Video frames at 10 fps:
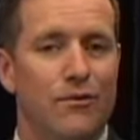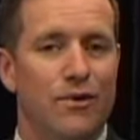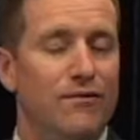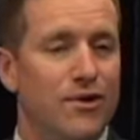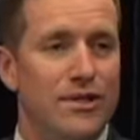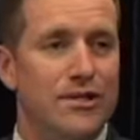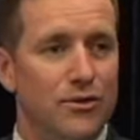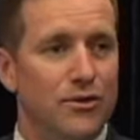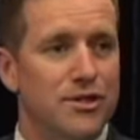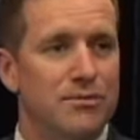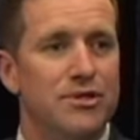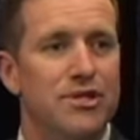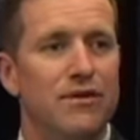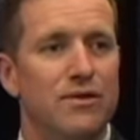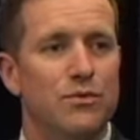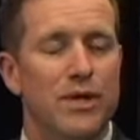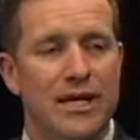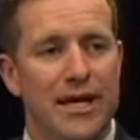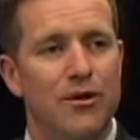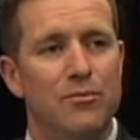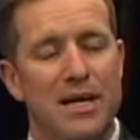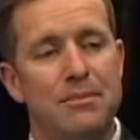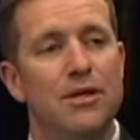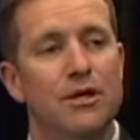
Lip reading: we've got this awesome service, we can help people